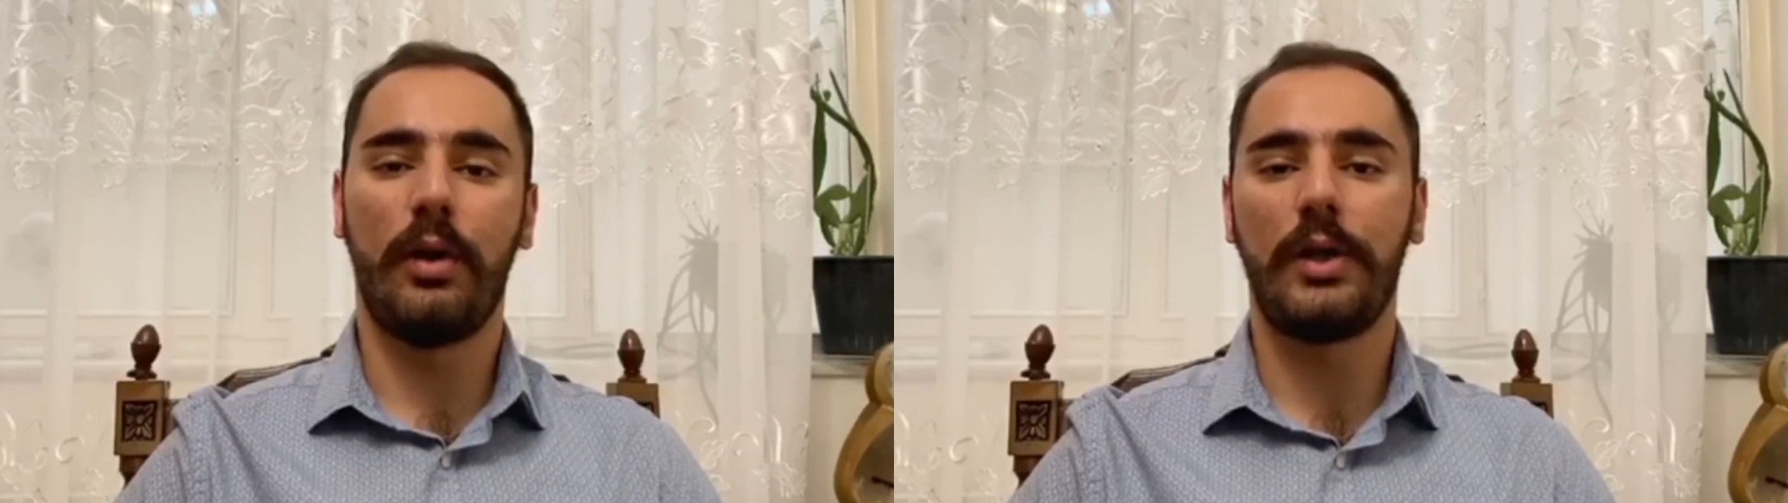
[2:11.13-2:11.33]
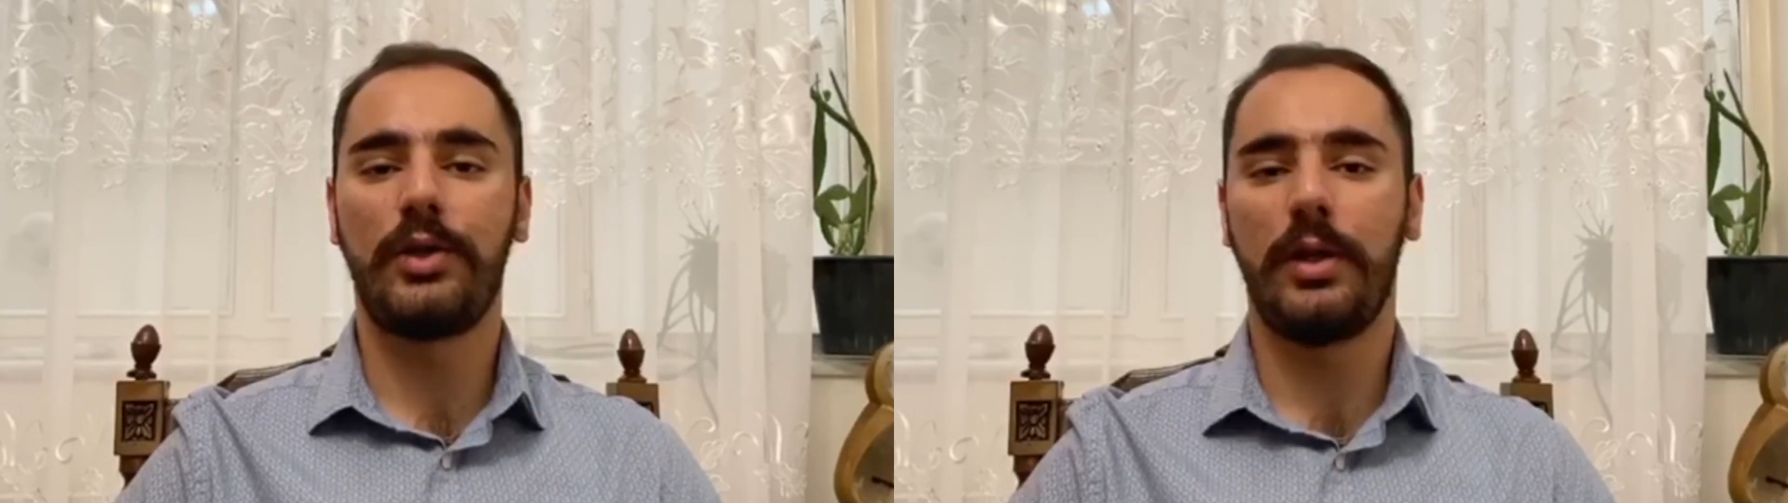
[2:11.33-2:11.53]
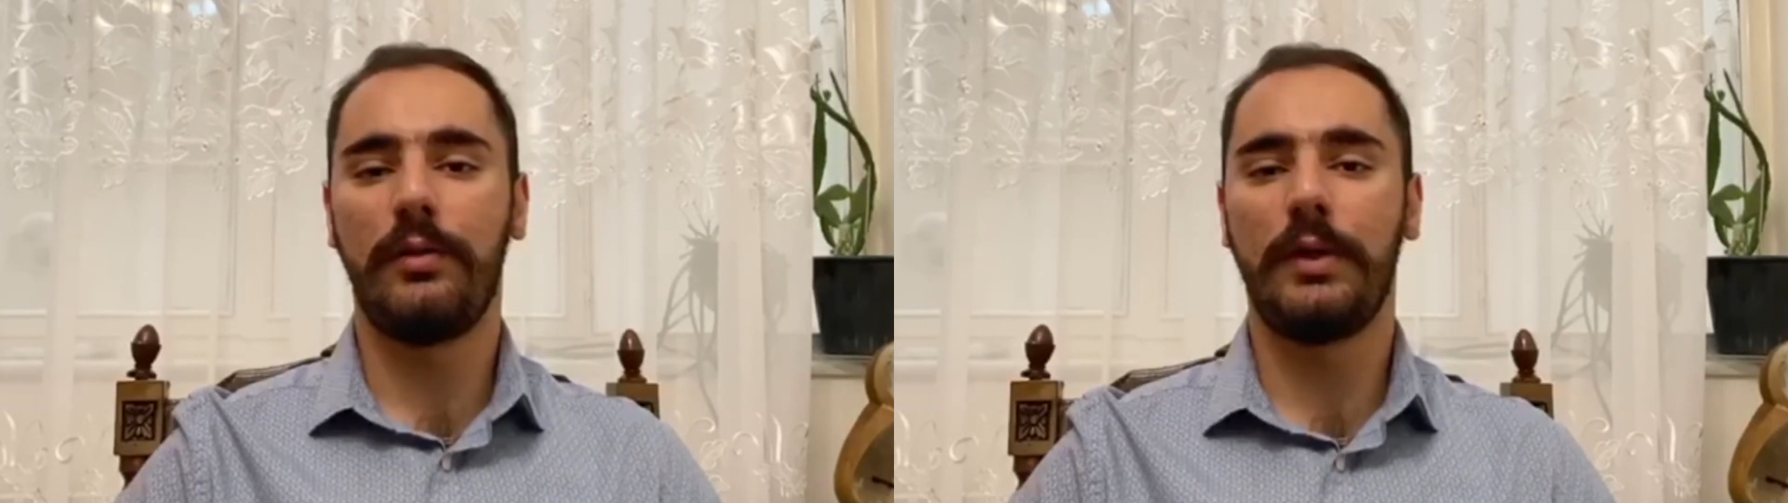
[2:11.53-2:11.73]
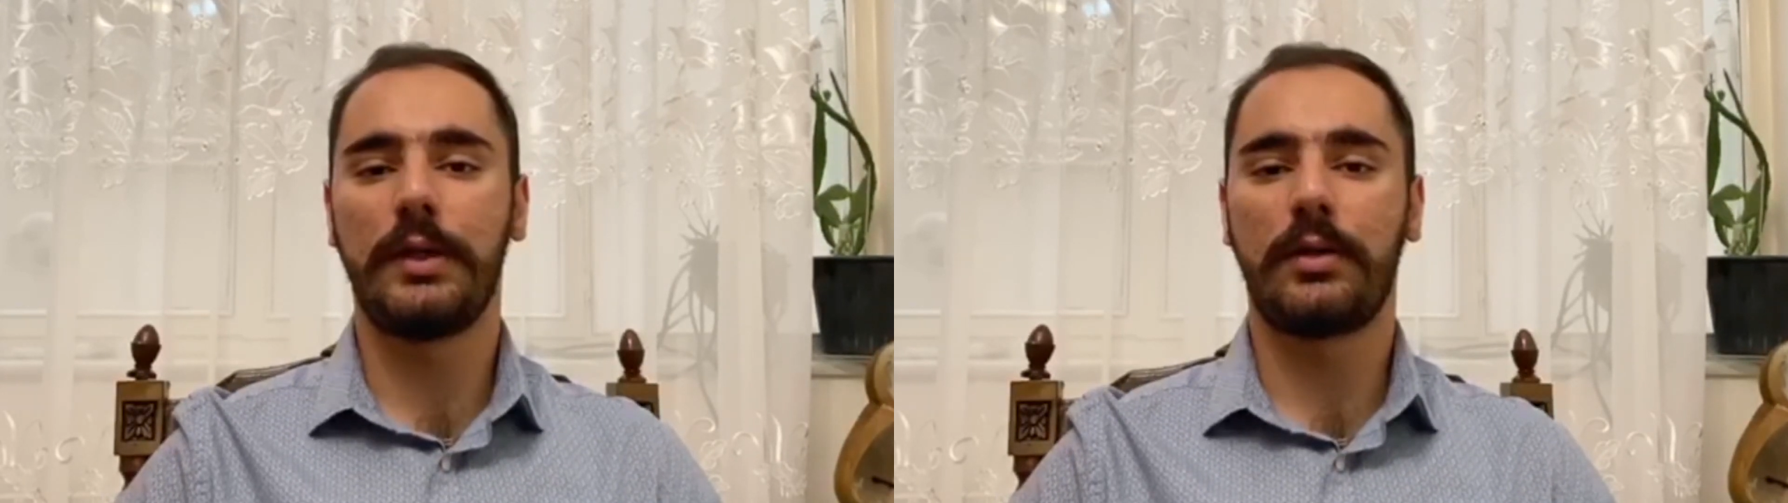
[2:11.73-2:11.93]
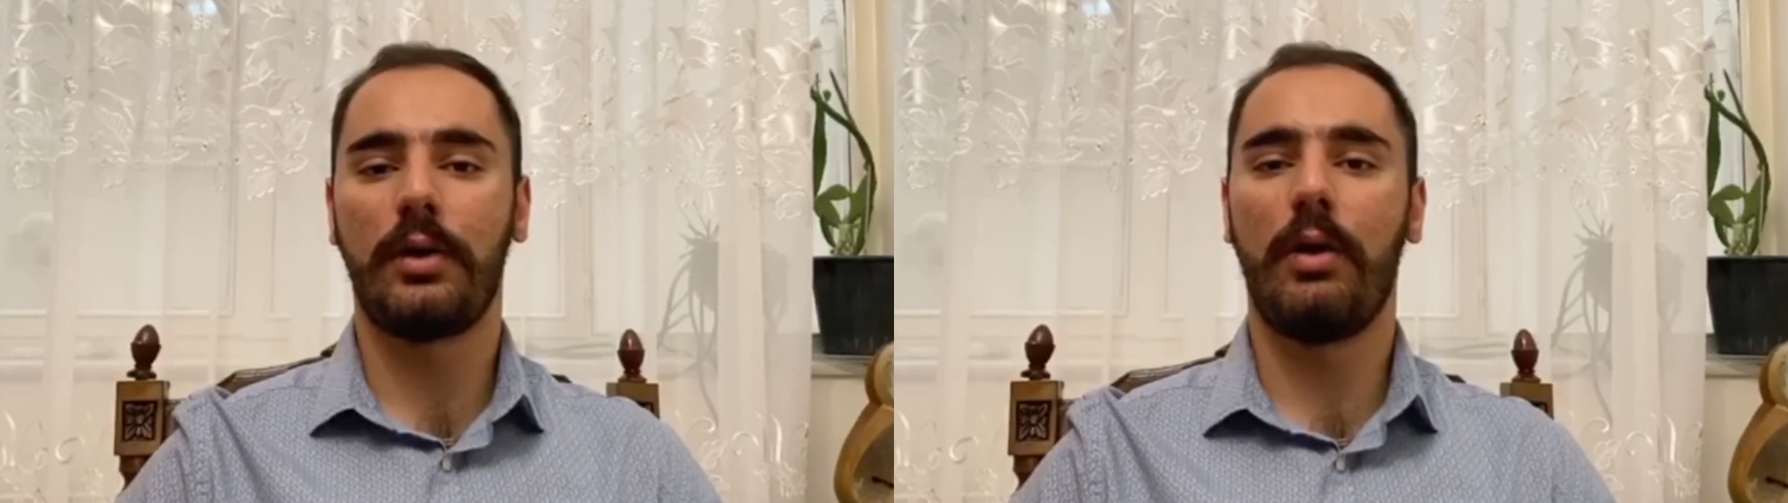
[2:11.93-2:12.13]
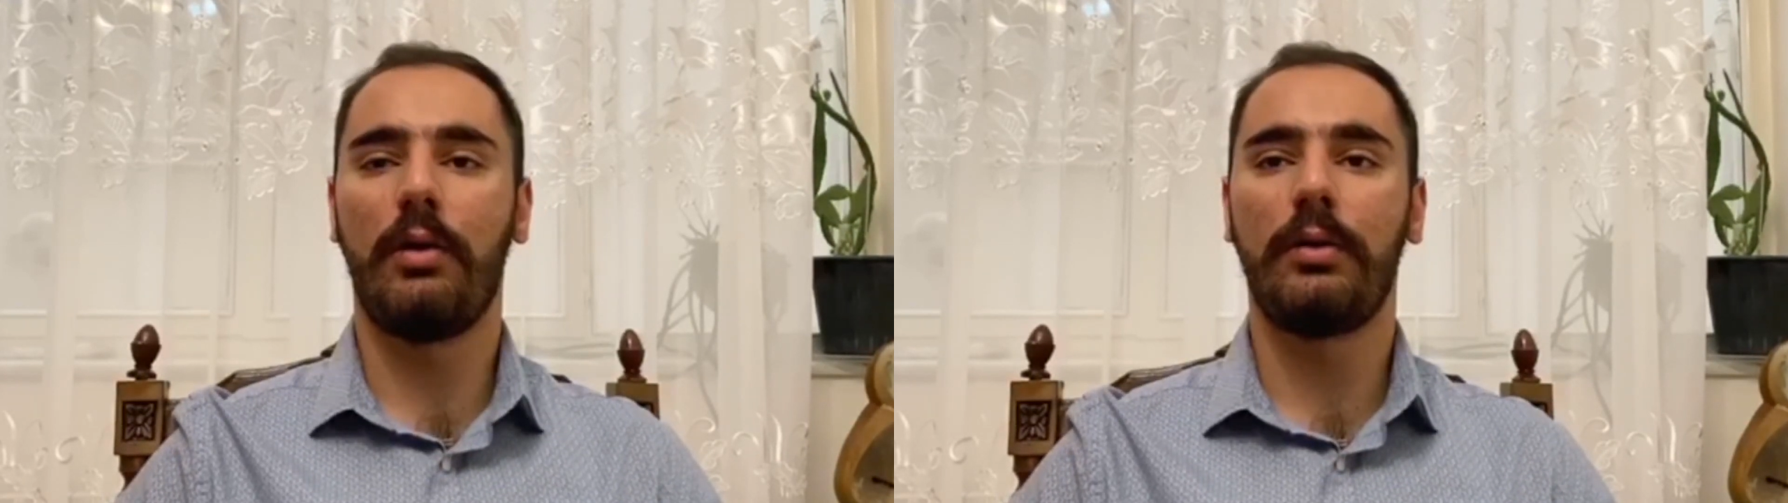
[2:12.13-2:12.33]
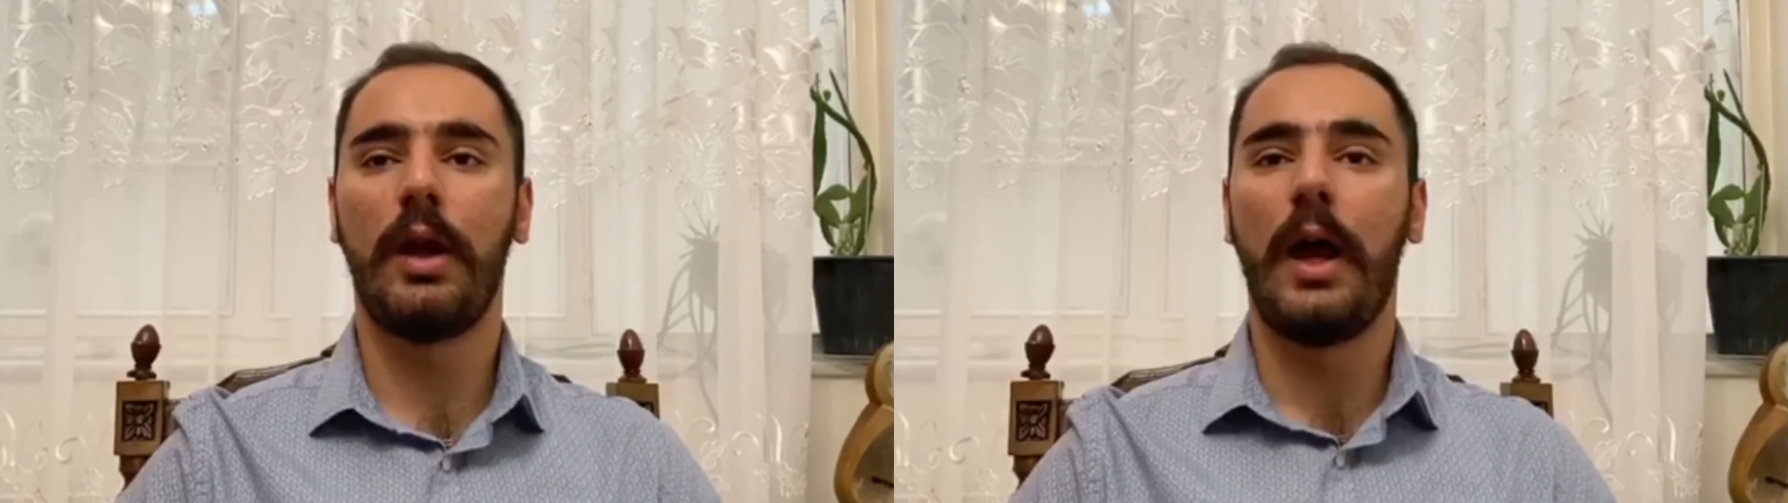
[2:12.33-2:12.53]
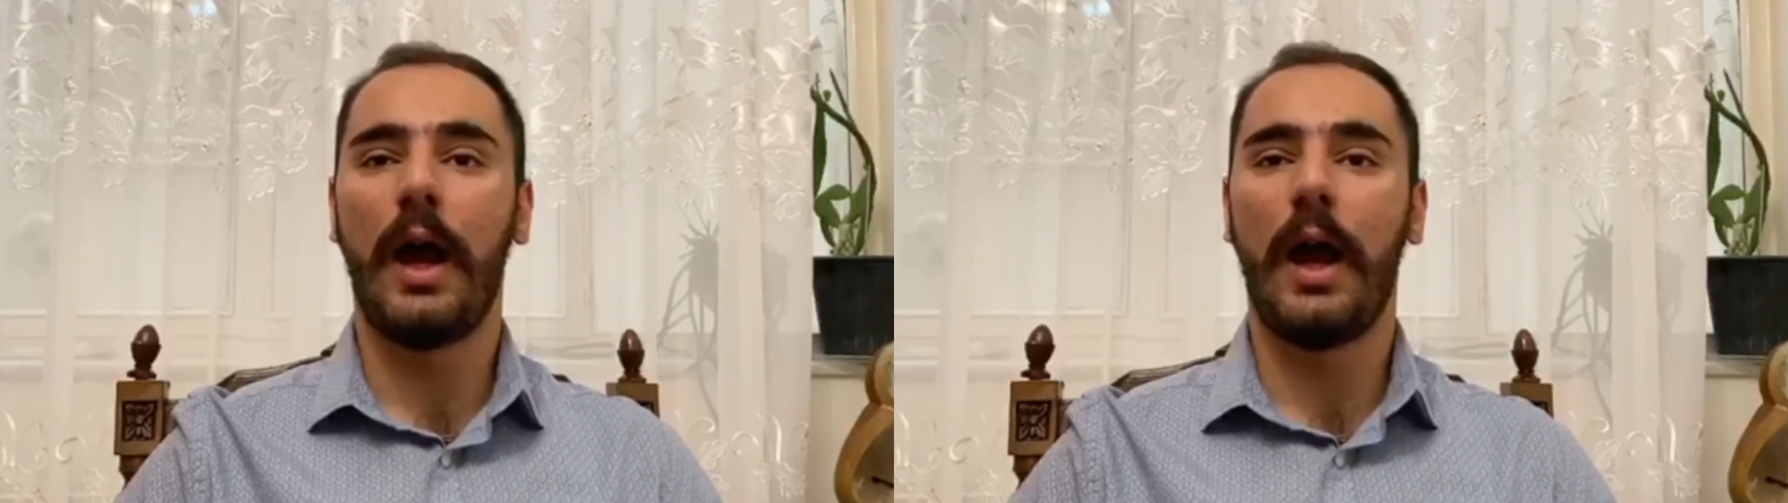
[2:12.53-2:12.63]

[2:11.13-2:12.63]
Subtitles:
achieve this goal